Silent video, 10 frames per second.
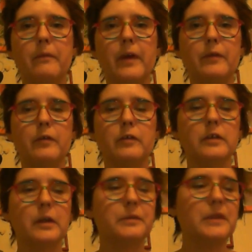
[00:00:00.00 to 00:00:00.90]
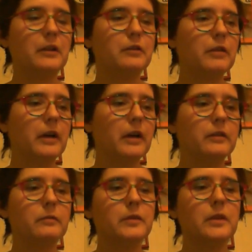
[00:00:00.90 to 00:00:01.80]
favourite sanitary
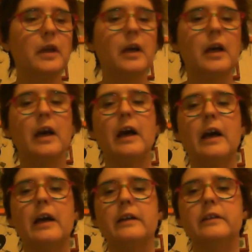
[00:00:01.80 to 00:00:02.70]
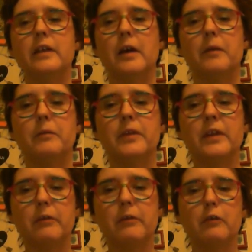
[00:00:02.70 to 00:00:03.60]
items. And the
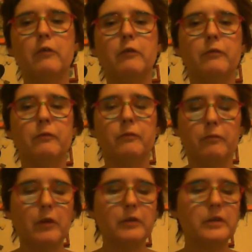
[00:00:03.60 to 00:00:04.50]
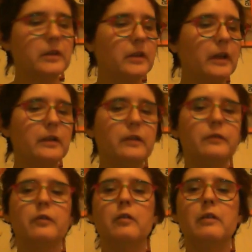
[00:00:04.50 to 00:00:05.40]
thing that we're all most excited
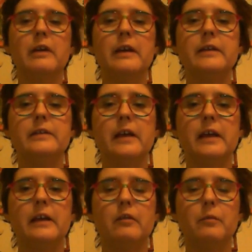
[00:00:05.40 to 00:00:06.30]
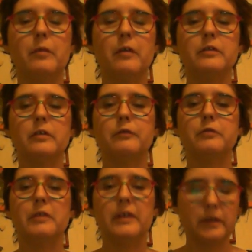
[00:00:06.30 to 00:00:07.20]
for is a little box of
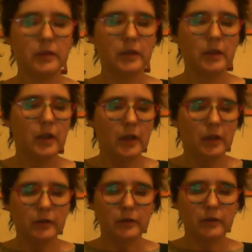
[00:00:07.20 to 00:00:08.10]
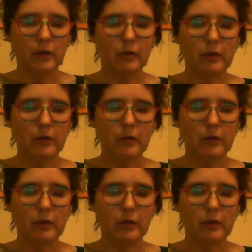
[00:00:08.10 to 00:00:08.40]
treats. So